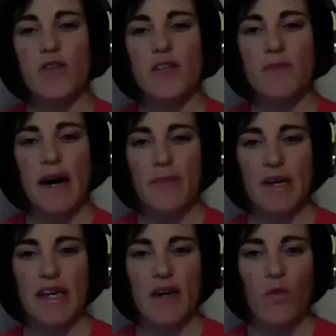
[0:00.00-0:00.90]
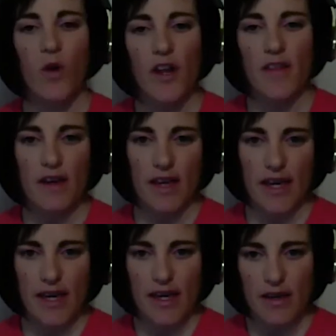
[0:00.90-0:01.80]
it's about picking what are the
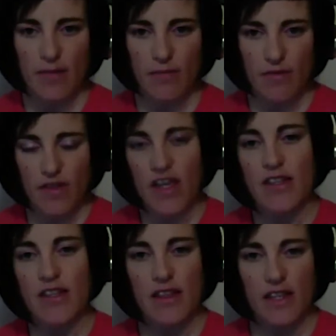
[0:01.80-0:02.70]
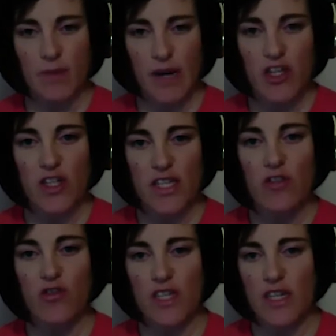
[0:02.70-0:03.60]
key things that this patient's
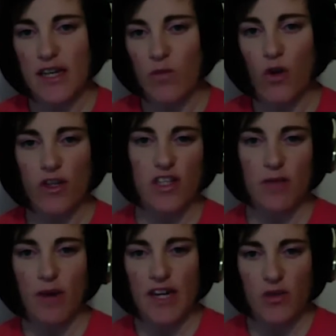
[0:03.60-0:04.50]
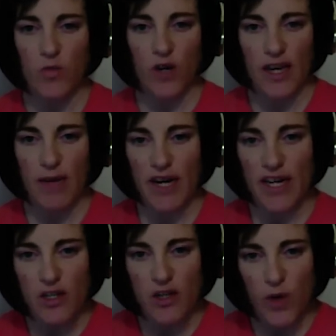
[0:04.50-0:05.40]
interested in, what does the patient want to get
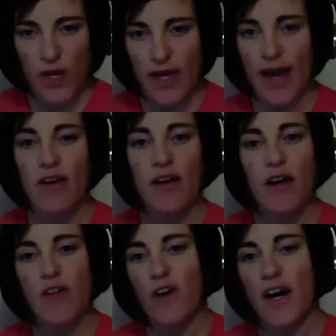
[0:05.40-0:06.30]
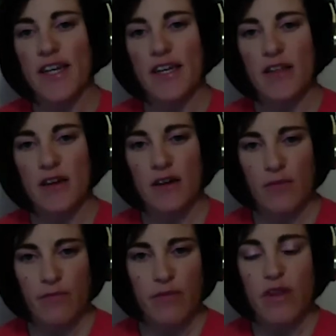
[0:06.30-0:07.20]
back to doing, and finding
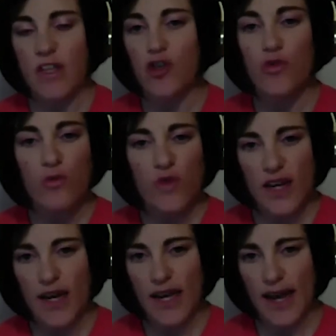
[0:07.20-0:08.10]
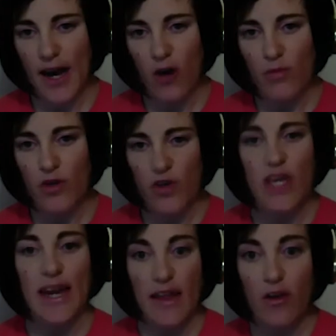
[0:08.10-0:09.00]
the tools that are going to help you
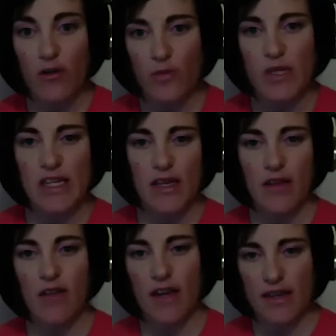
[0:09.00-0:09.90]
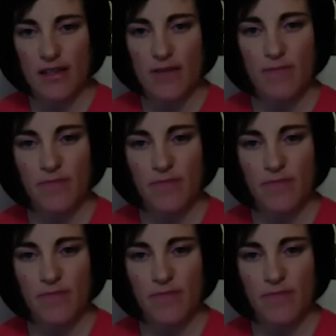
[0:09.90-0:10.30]
get at those particular things.